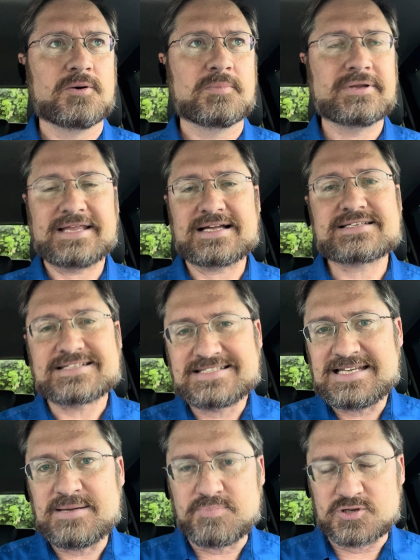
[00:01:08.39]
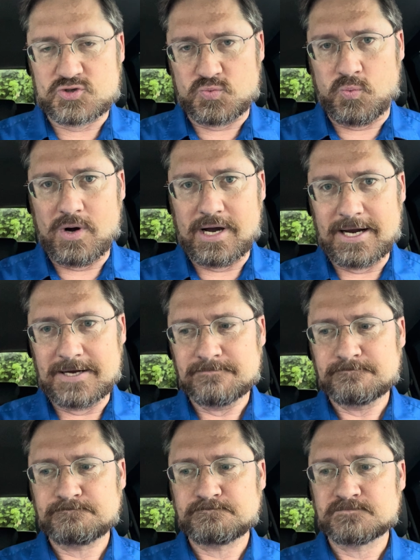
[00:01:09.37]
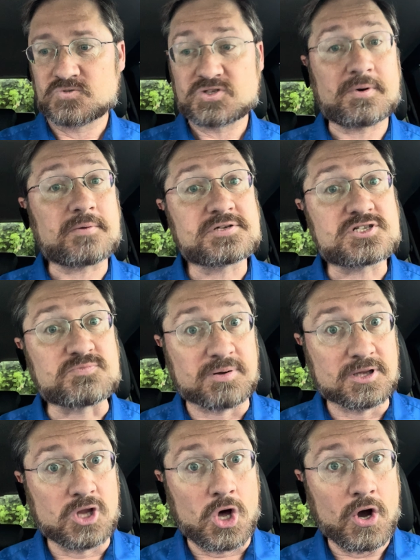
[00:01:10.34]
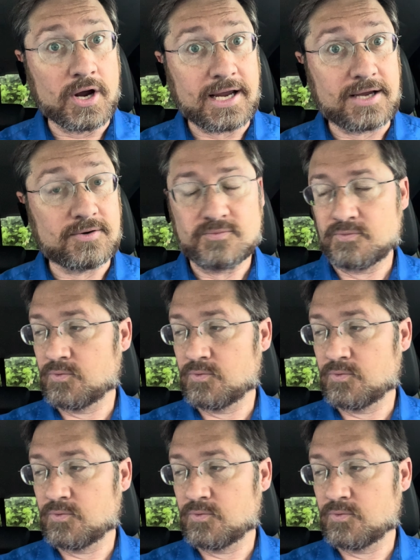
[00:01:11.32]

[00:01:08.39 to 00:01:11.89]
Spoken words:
But that's a deepest why. Sometimes it's belonging.